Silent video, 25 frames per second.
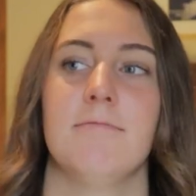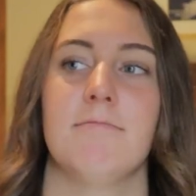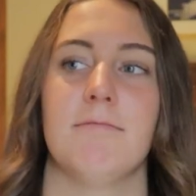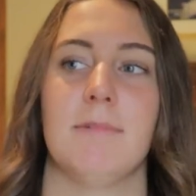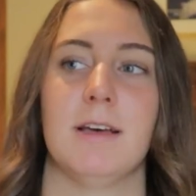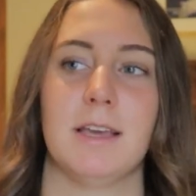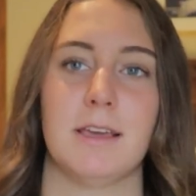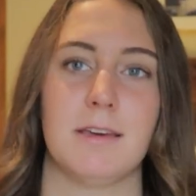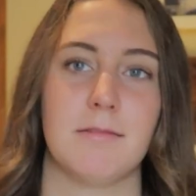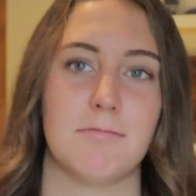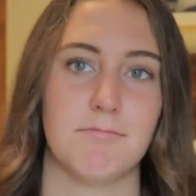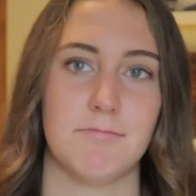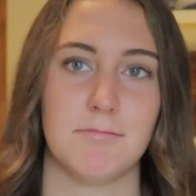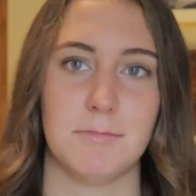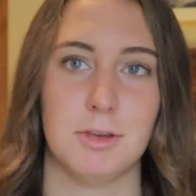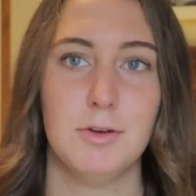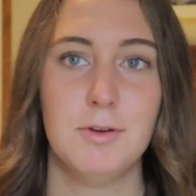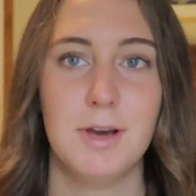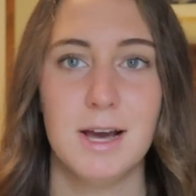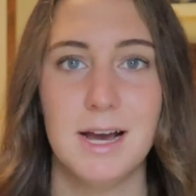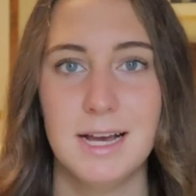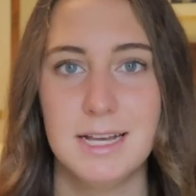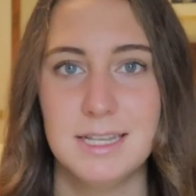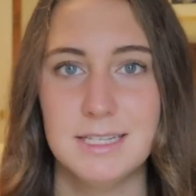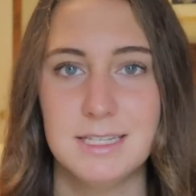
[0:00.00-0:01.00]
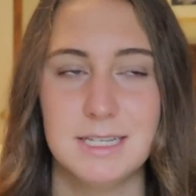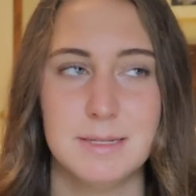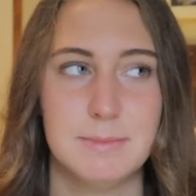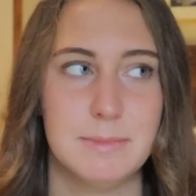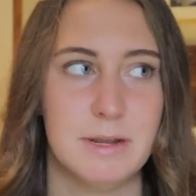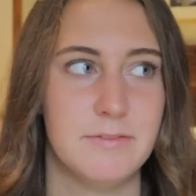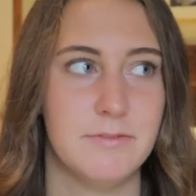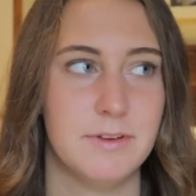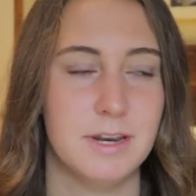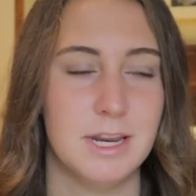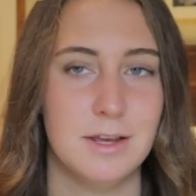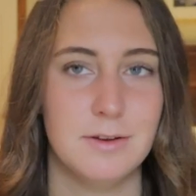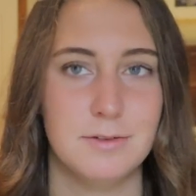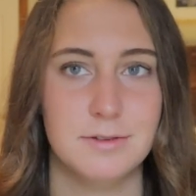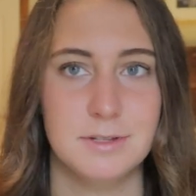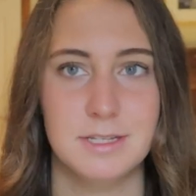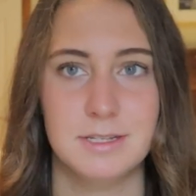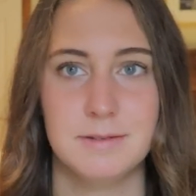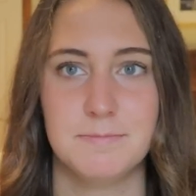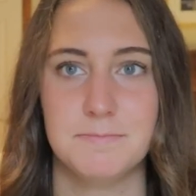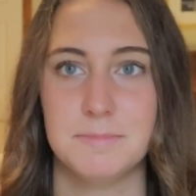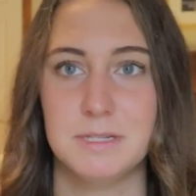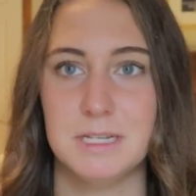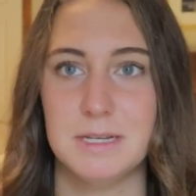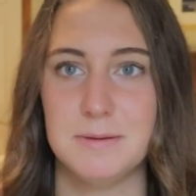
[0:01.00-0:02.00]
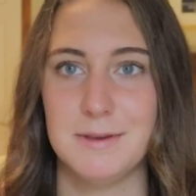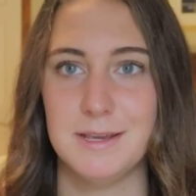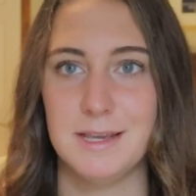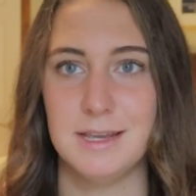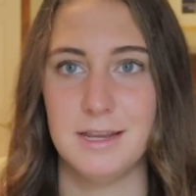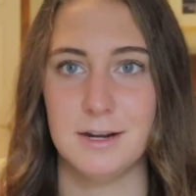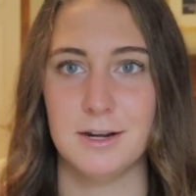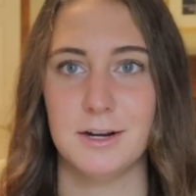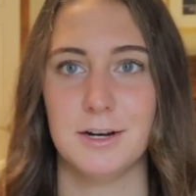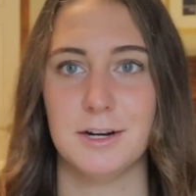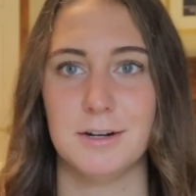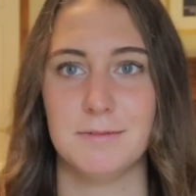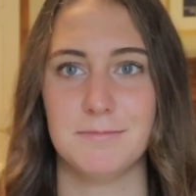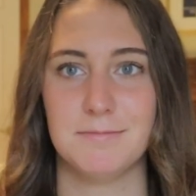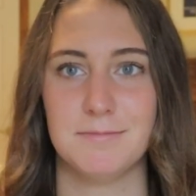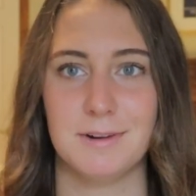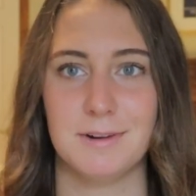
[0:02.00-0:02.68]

like, you guys in my videos see me here